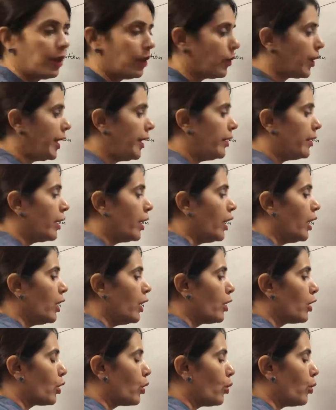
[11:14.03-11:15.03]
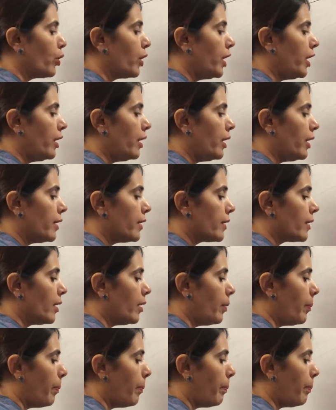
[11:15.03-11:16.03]
Right? Chlorine is
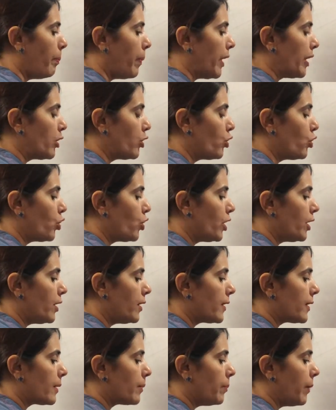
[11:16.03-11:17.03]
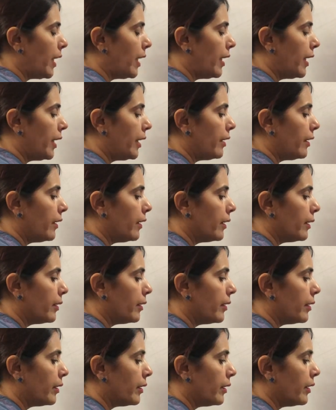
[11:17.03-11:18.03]
a pungent smelling,
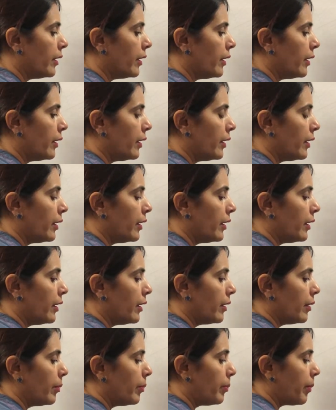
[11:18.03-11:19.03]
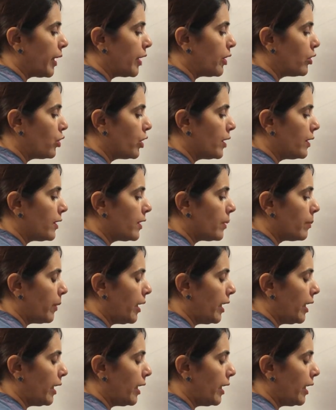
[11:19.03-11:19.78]
pungent